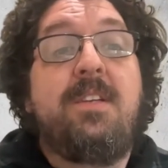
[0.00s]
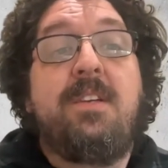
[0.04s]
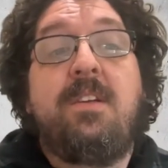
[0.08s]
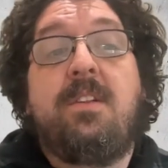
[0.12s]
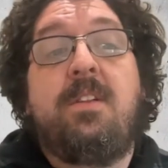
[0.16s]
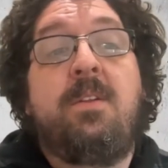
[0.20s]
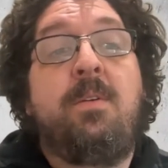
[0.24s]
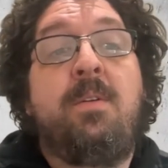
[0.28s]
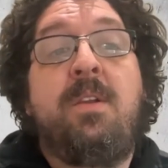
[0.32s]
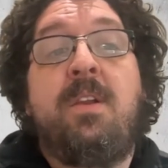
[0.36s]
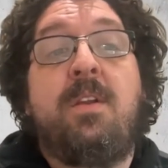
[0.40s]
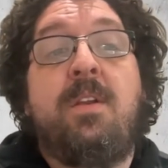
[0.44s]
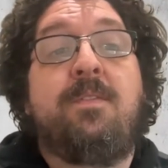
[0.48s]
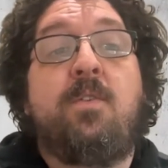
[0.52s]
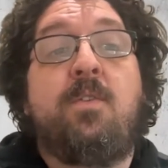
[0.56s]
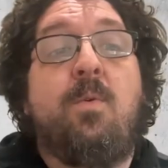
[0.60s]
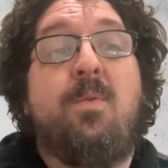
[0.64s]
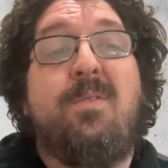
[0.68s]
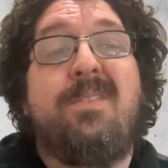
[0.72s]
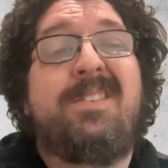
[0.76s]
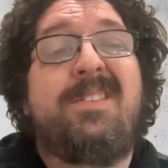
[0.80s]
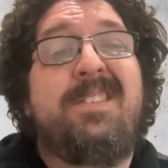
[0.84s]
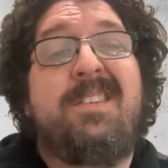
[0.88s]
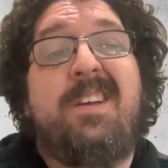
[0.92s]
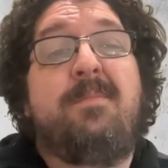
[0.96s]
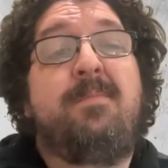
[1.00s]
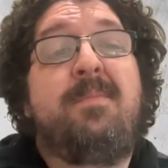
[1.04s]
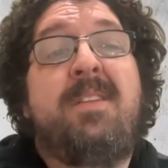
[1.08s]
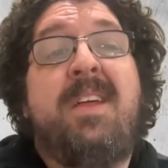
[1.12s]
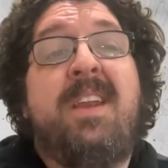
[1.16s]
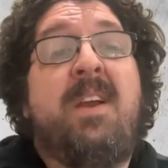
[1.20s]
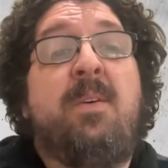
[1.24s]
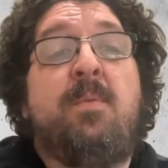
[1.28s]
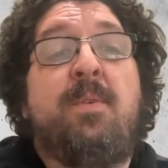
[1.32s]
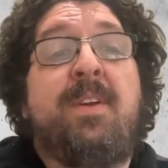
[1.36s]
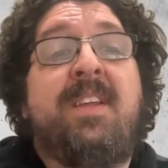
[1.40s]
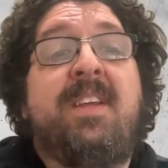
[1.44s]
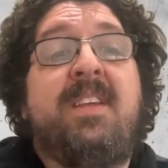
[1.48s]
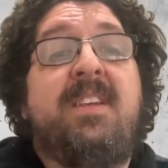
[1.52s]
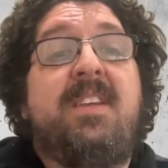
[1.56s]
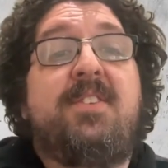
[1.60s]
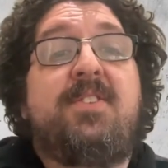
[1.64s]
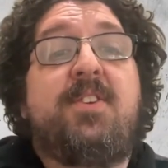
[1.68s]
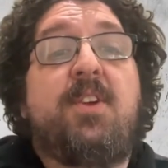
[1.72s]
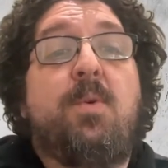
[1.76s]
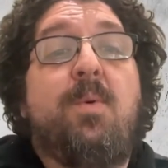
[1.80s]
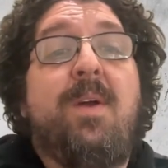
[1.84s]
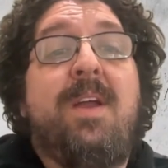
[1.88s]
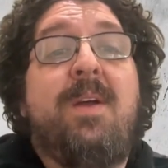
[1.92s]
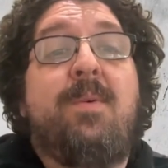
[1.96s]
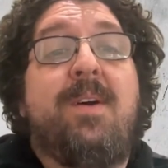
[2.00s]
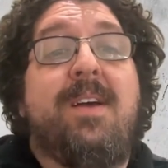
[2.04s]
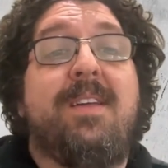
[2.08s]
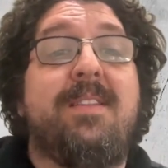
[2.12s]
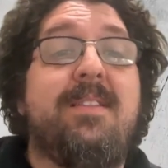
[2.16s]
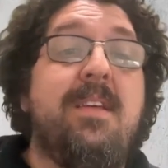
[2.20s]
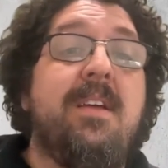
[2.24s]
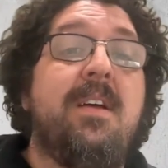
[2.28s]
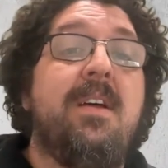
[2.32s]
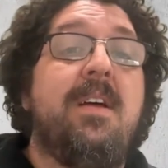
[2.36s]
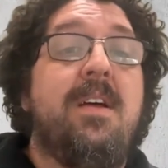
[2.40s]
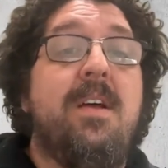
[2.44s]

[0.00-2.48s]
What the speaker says: including, of course, some that I really disagree with,